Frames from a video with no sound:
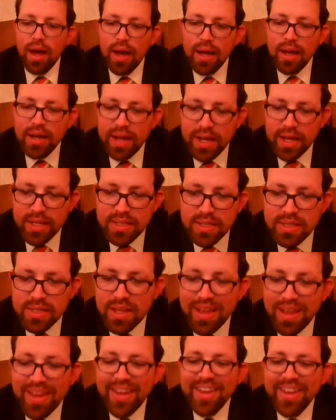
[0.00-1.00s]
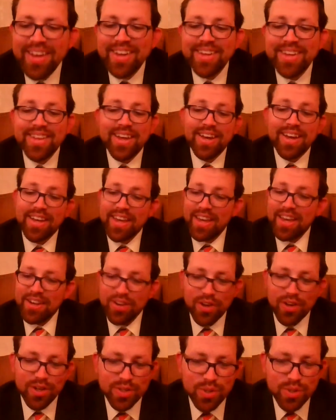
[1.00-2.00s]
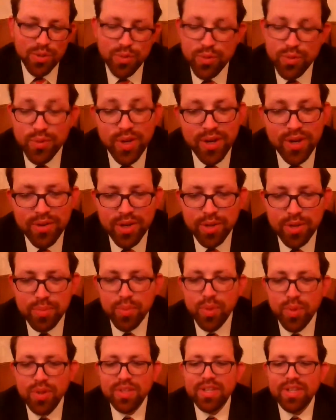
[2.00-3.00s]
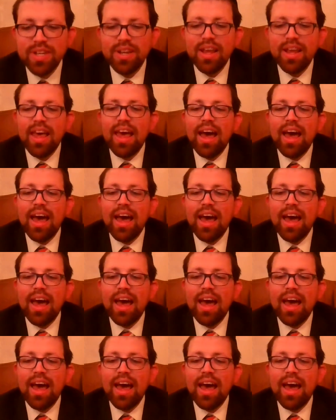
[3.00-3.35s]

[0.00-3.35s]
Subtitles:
Next, again, also very important.